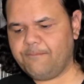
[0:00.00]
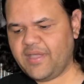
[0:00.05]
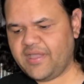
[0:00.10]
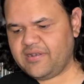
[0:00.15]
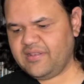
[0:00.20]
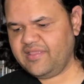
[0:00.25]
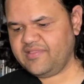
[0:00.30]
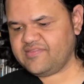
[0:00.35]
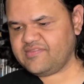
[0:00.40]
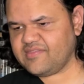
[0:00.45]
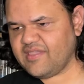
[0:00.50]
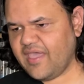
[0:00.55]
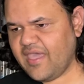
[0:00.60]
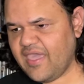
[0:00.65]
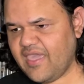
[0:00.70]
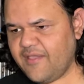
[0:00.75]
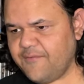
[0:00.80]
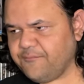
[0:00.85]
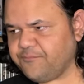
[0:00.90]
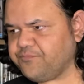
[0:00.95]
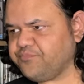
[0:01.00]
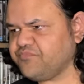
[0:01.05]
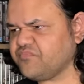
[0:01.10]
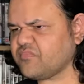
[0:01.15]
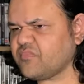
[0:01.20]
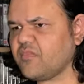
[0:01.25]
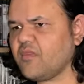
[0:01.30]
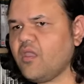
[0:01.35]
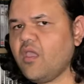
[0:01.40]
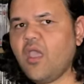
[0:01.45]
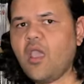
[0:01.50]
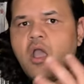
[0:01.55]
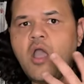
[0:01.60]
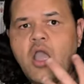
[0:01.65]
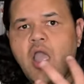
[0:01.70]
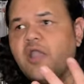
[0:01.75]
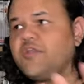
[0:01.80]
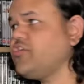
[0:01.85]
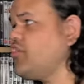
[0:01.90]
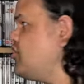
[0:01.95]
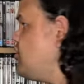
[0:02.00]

But let's say I